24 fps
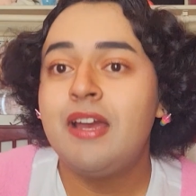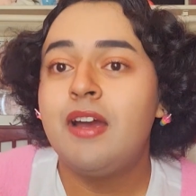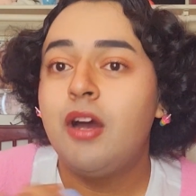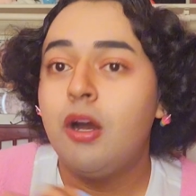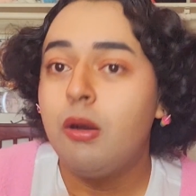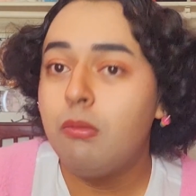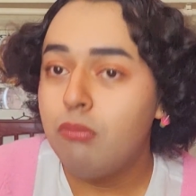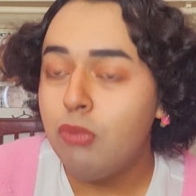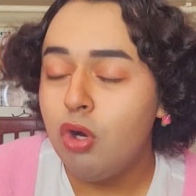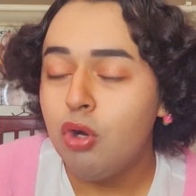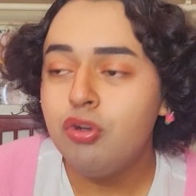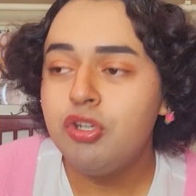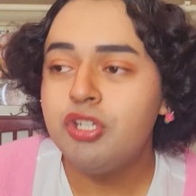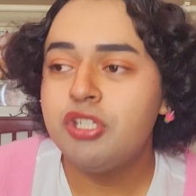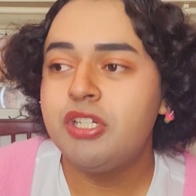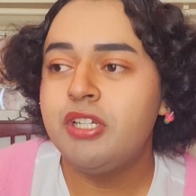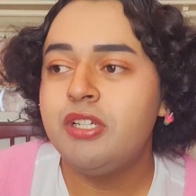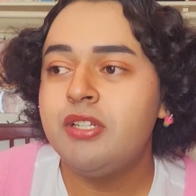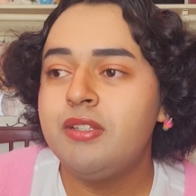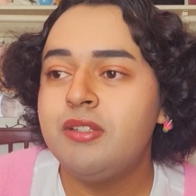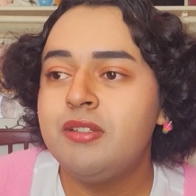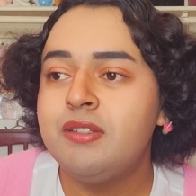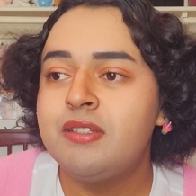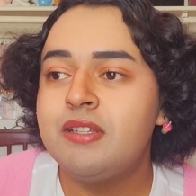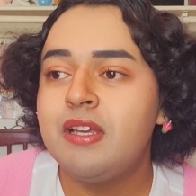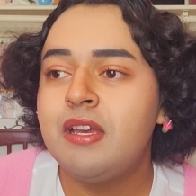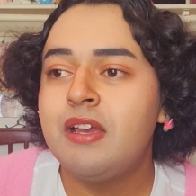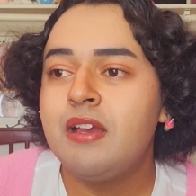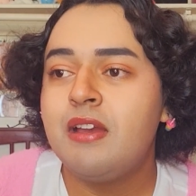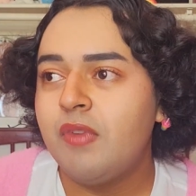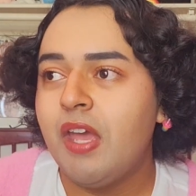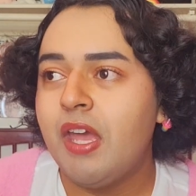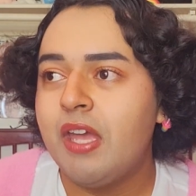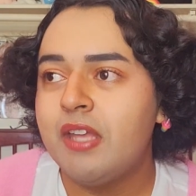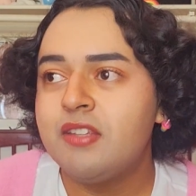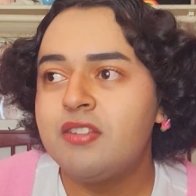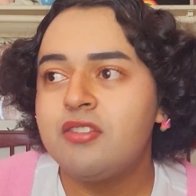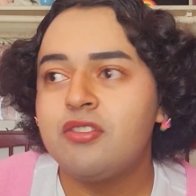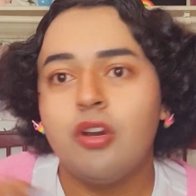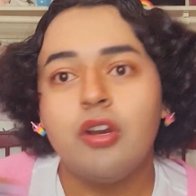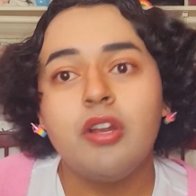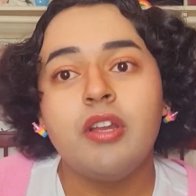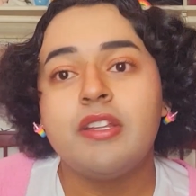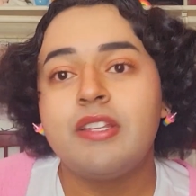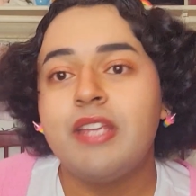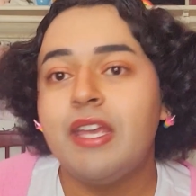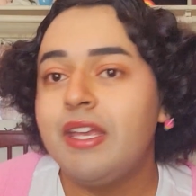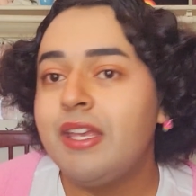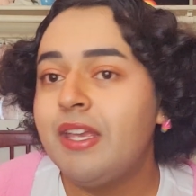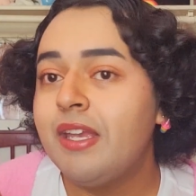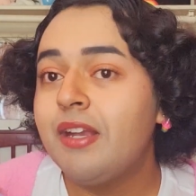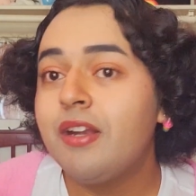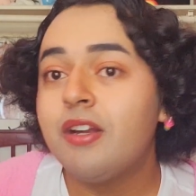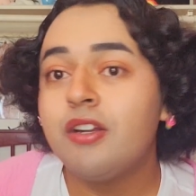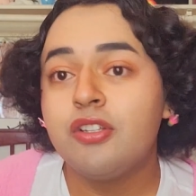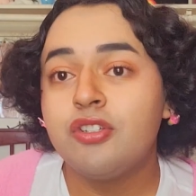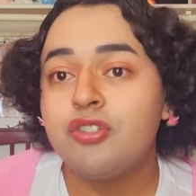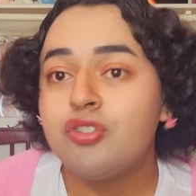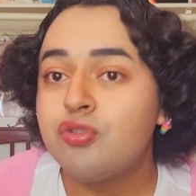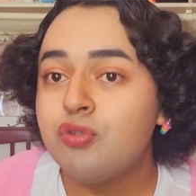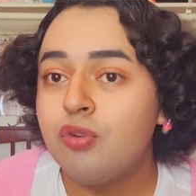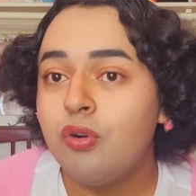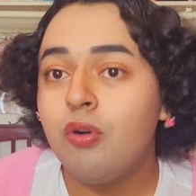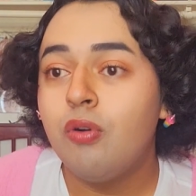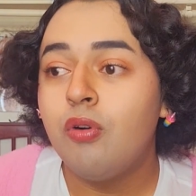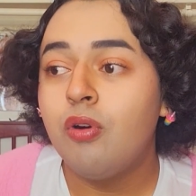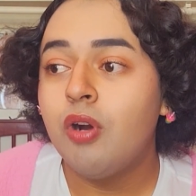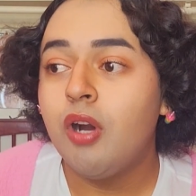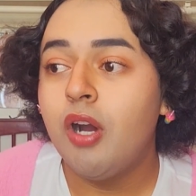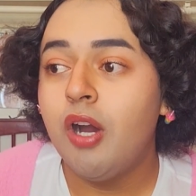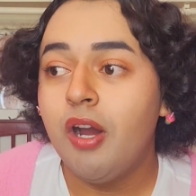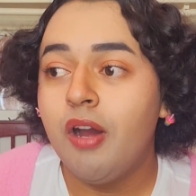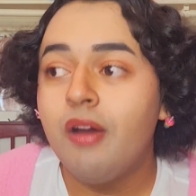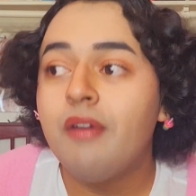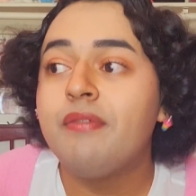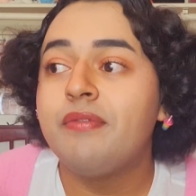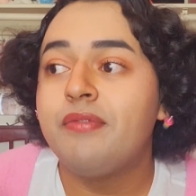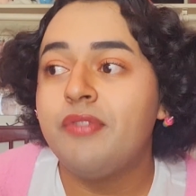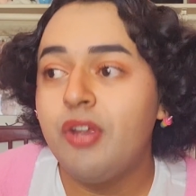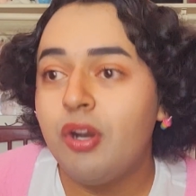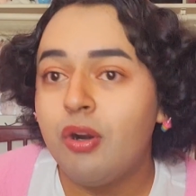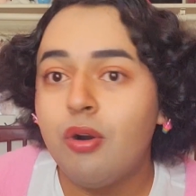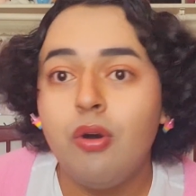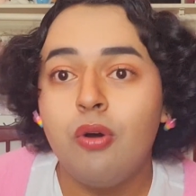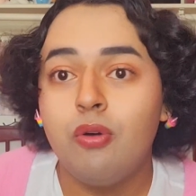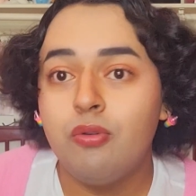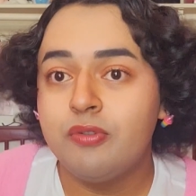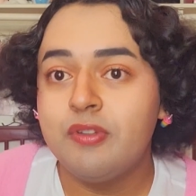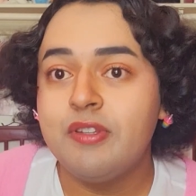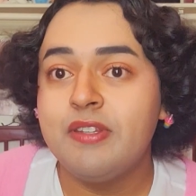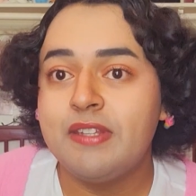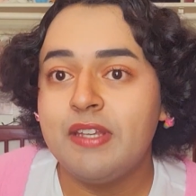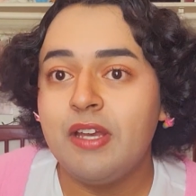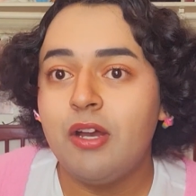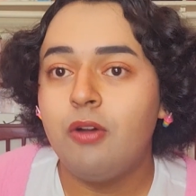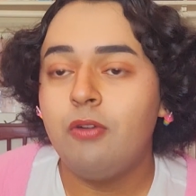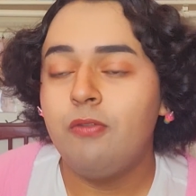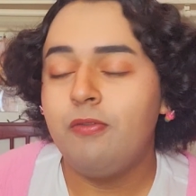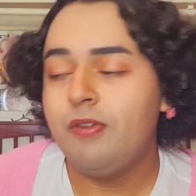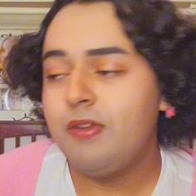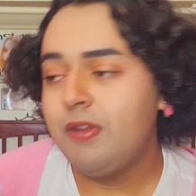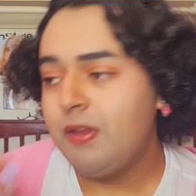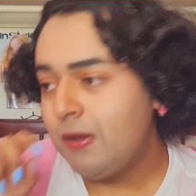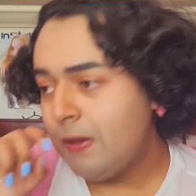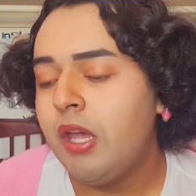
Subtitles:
emotions, and start taking control of their own selves.